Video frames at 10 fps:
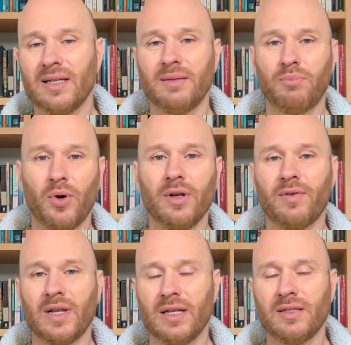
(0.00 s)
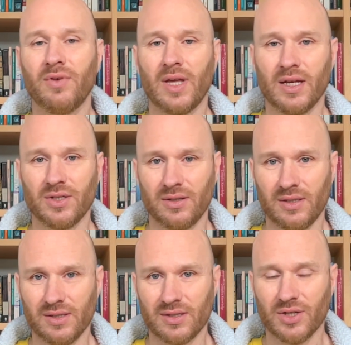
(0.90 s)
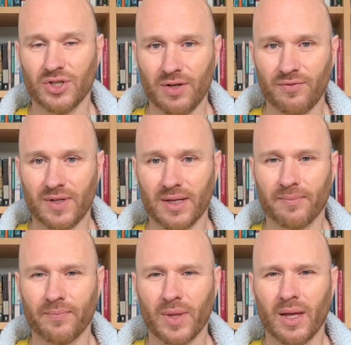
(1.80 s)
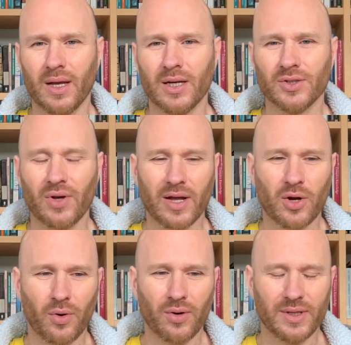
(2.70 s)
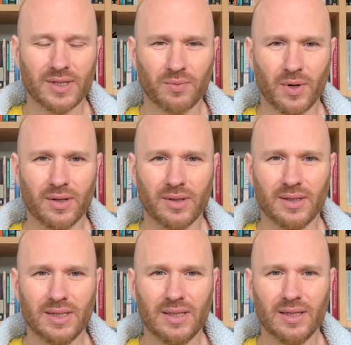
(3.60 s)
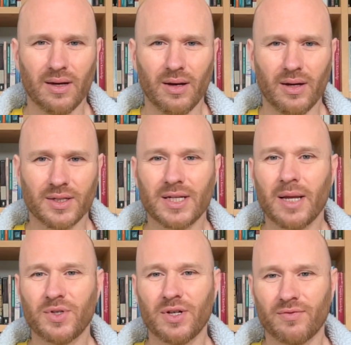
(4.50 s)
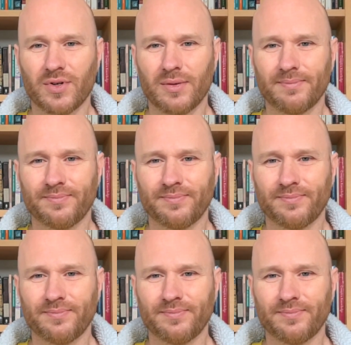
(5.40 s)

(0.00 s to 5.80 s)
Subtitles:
point of identification is shifting. So I call this one the shapeshifter.